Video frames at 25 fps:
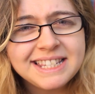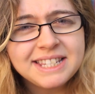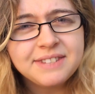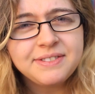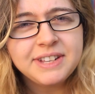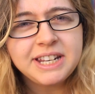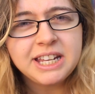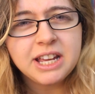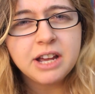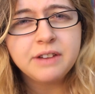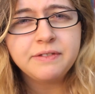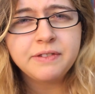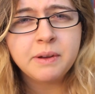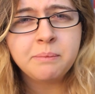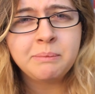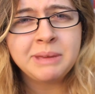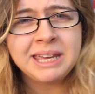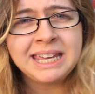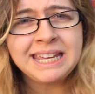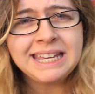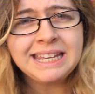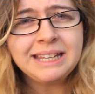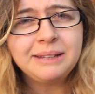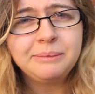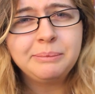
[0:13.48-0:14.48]
is a video for
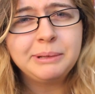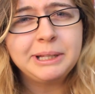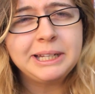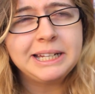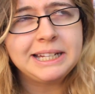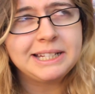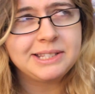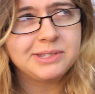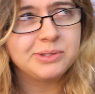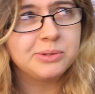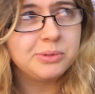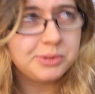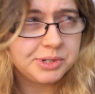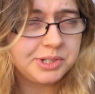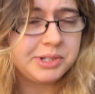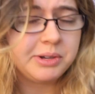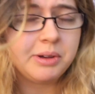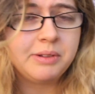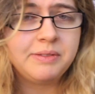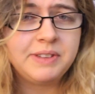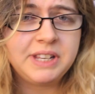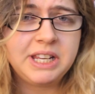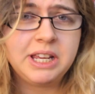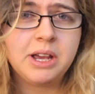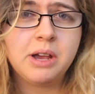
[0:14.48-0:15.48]
me, but it's
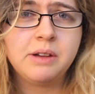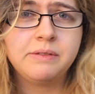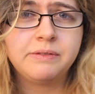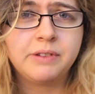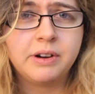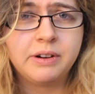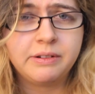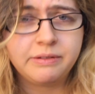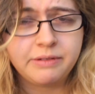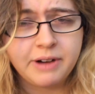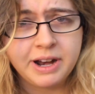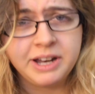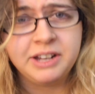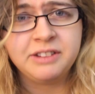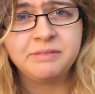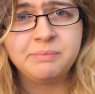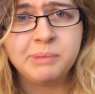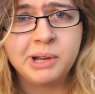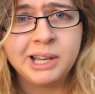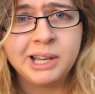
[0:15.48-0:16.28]
also a video for a friend of